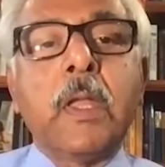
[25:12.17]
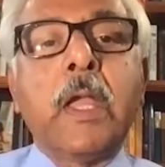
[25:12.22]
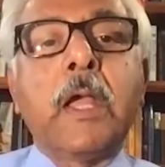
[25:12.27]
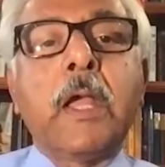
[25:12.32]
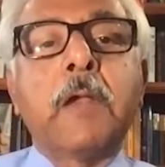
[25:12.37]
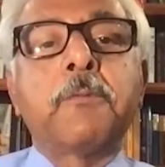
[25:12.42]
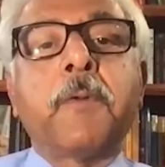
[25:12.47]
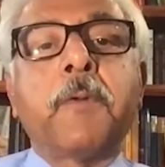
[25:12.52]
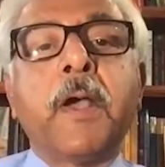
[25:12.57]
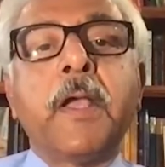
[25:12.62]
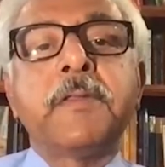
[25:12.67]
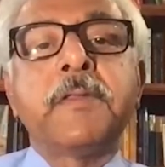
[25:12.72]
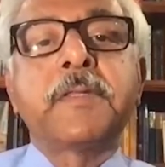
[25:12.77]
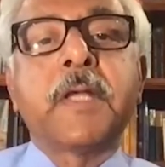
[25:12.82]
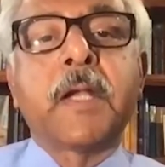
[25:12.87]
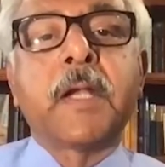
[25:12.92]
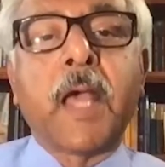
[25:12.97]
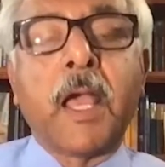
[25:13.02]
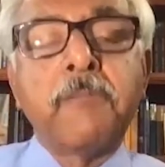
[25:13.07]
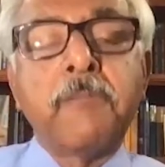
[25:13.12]
Advice
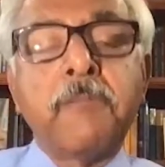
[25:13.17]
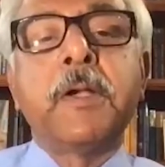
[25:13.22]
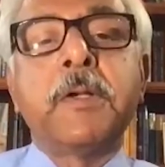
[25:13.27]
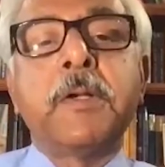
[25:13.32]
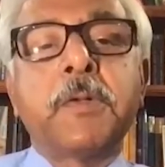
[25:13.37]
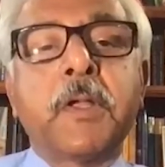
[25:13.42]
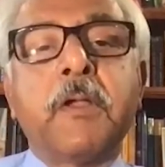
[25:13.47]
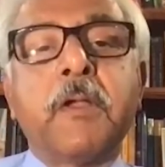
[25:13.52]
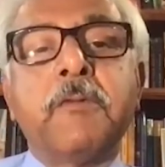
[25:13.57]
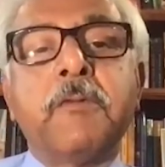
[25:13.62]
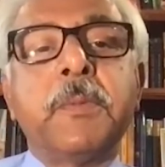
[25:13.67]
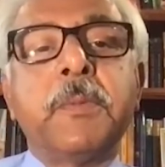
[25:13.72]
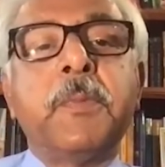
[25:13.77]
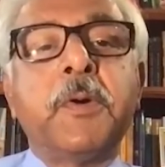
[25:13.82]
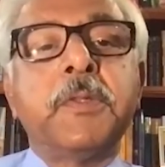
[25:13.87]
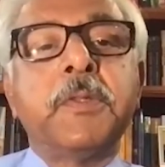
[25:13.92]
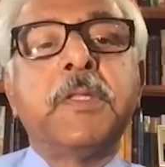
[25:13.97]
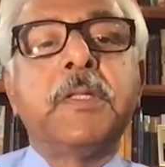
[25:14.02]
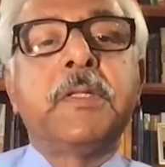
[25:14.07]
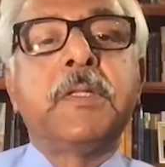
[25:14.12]
that I want to give to
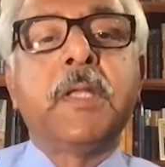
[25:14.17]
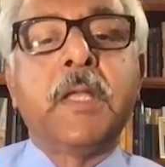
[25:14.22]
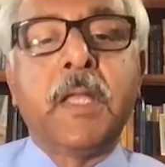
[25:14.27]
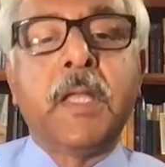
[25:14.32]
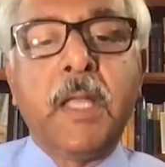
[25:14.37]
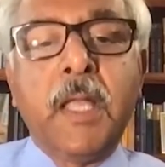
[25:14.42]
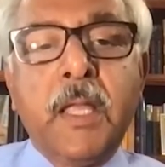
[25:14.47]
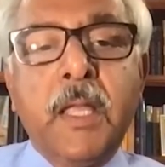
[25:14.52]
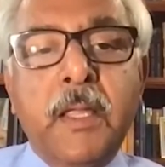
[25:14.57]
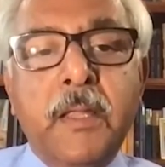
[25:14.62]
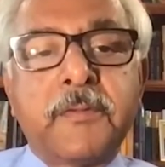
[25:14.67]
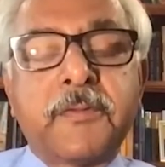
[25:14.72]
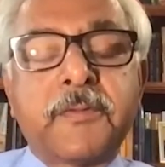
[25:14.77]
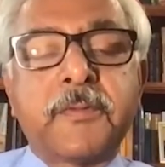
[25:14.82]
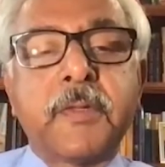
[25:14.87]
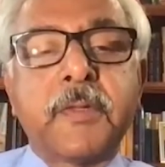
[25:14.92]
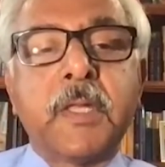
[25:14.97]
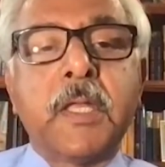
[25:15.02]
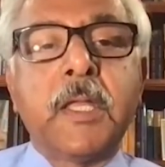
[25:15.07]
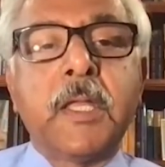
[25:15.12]
Modi ji is,